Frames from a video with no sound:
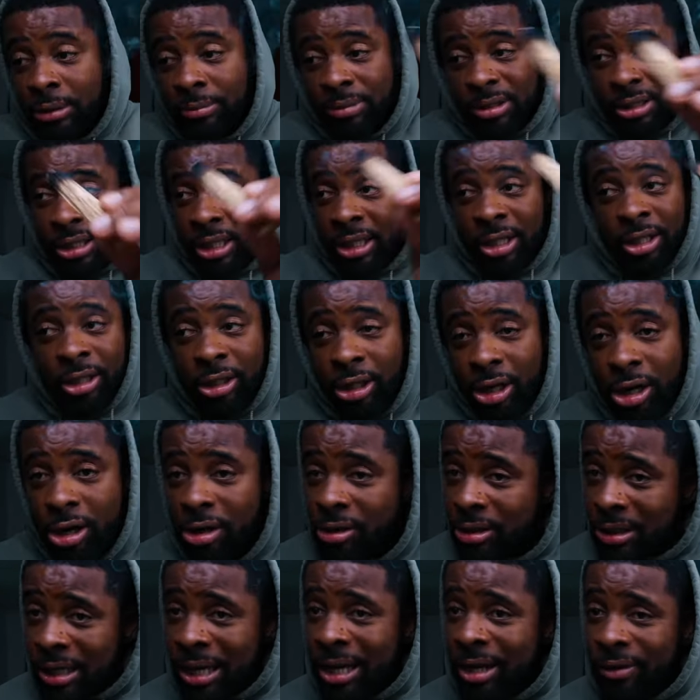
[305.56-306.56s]
Them skinny
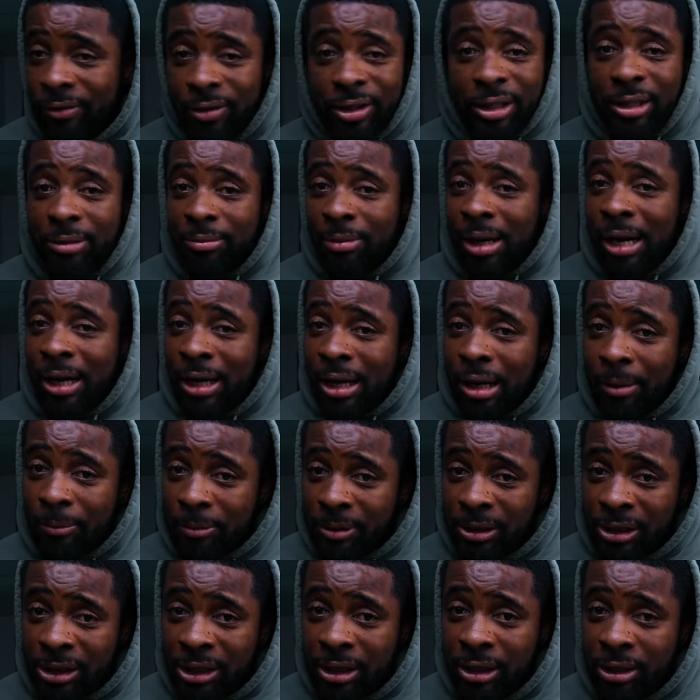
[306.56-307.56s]
girls ain't really my cup
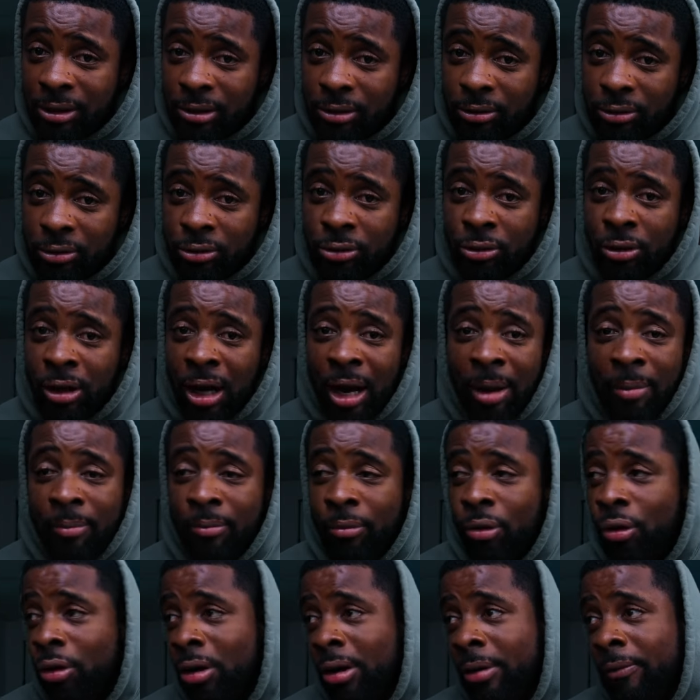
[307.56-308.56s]
of tea. You know, I'm
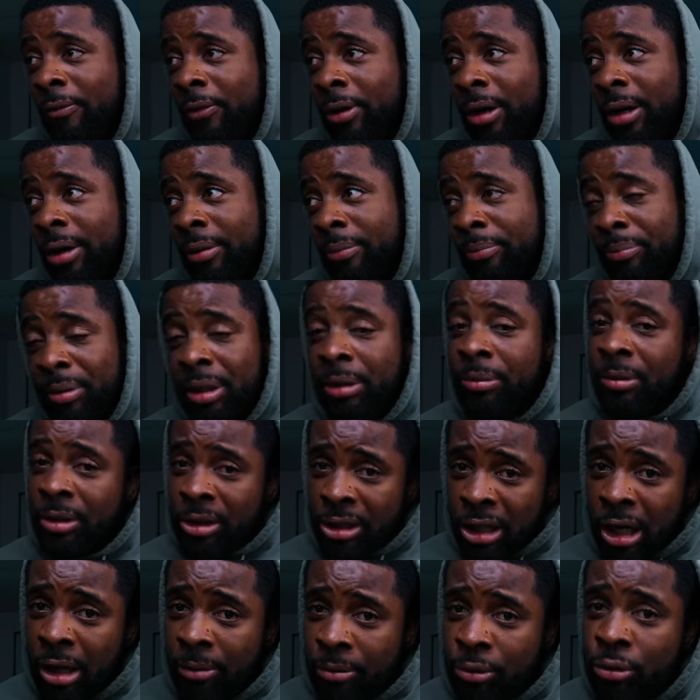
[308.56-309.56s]
more of a
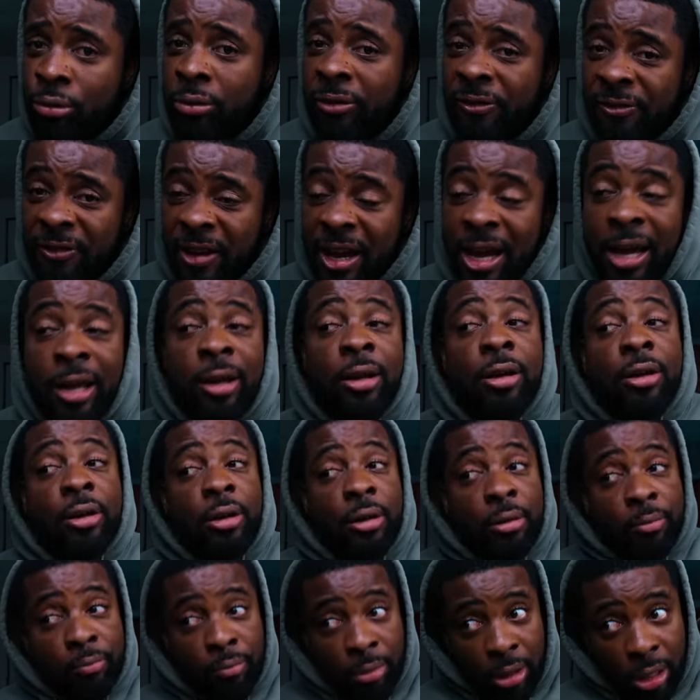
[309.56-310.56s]
BBW fan,
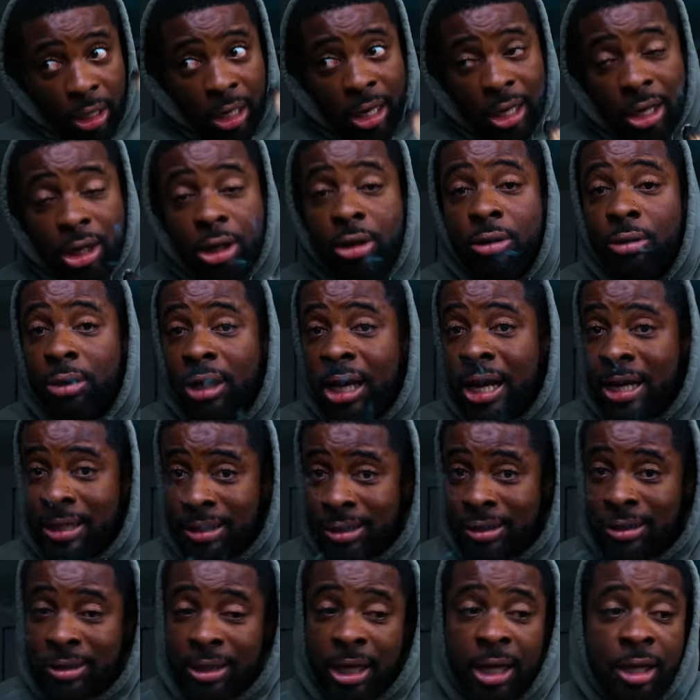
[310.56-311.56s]
but her little
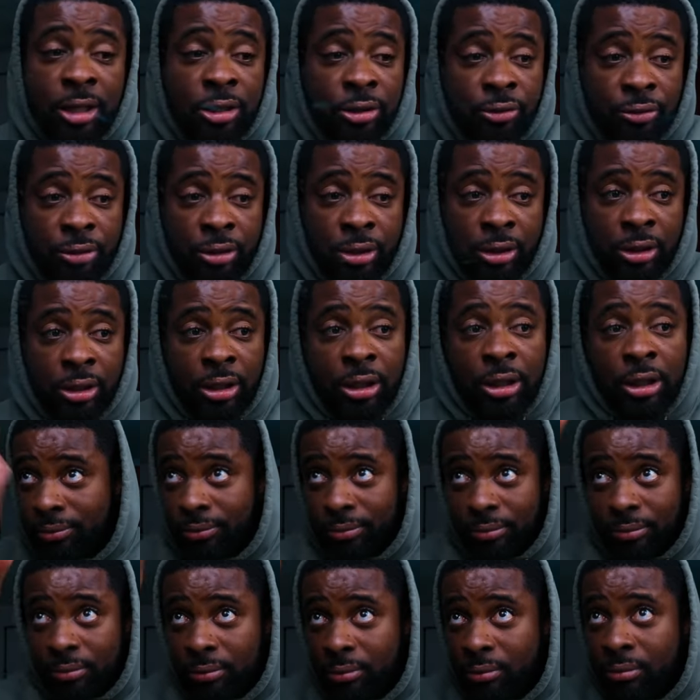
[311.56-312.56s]
ass is dangerous.
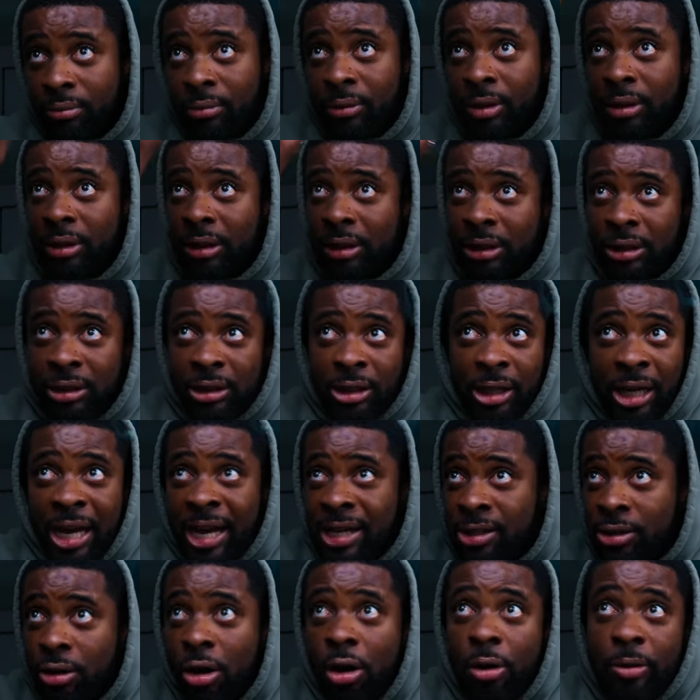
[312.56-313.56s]

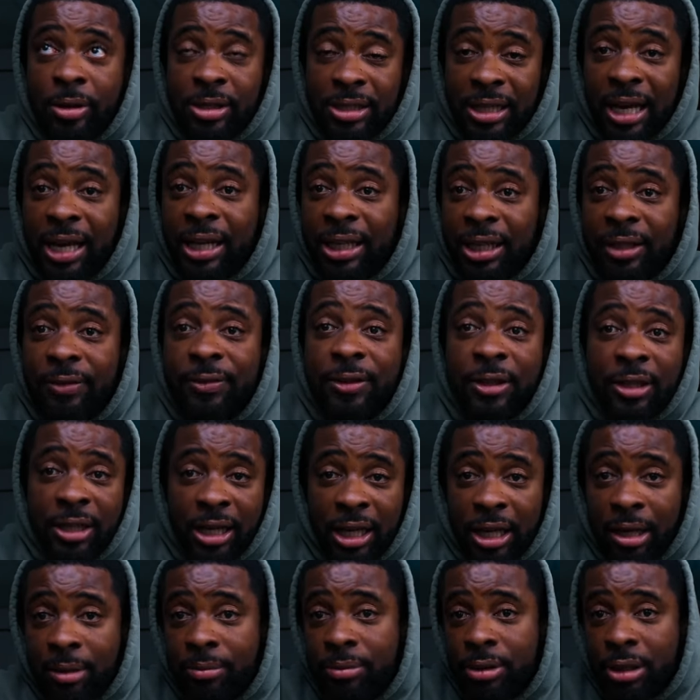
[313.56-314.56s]
As always, I leave the
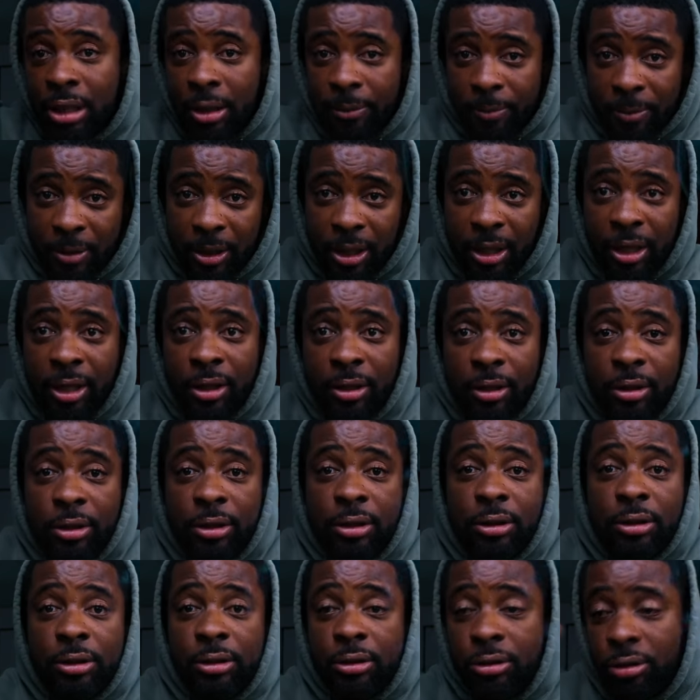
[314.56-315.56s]
names up here.
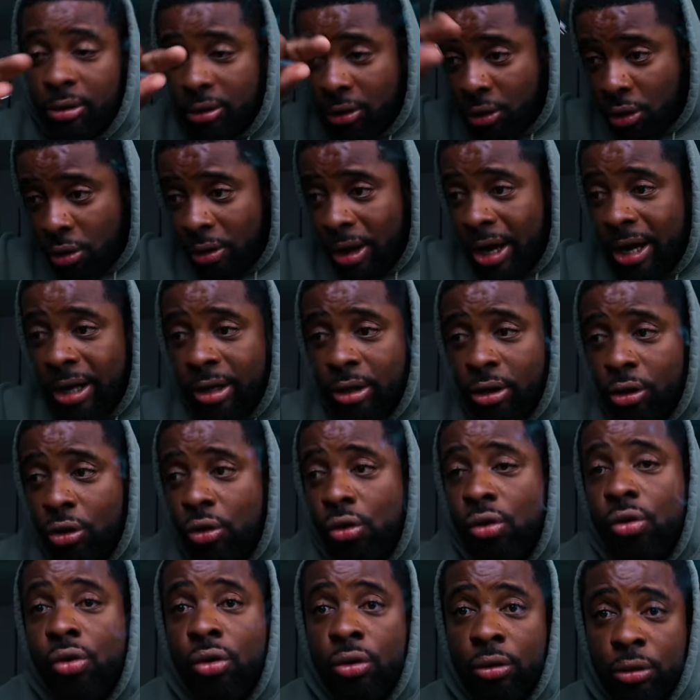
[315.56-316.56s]
Go ahead and
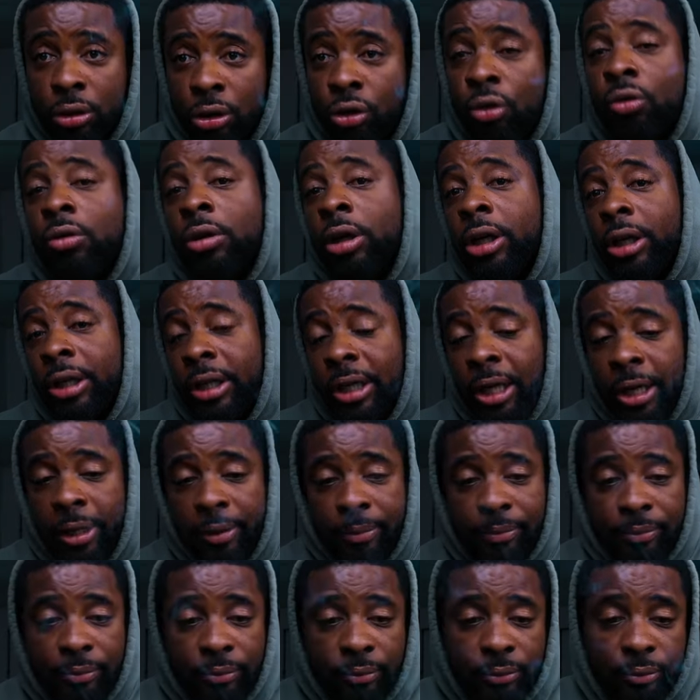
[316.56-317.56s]
Google her
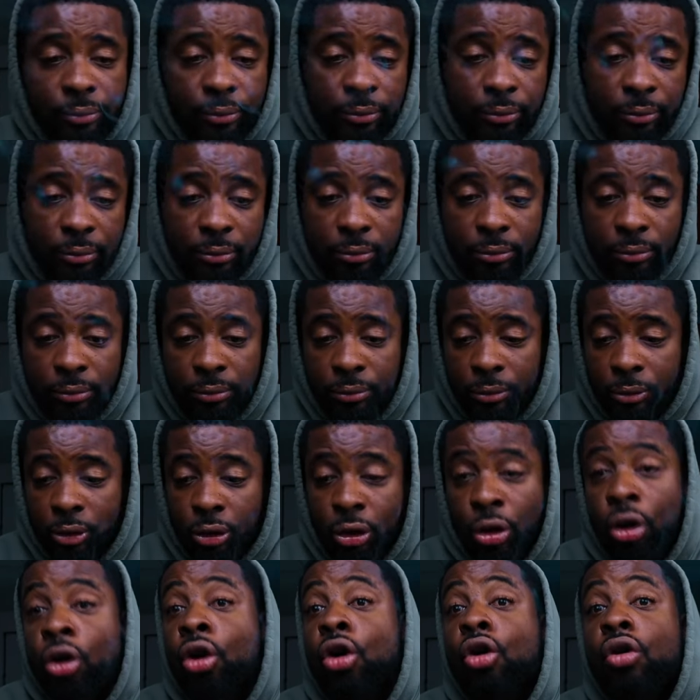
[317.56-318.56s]
name.
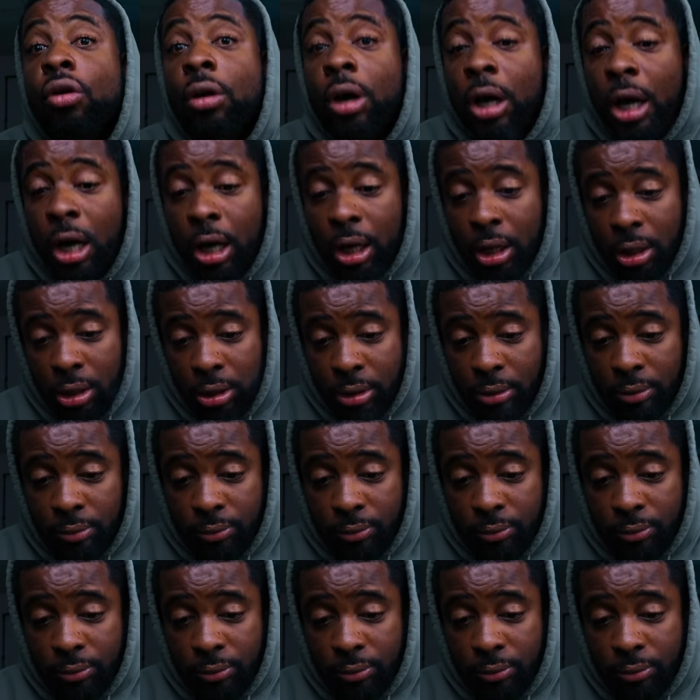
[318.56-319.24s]
Google her.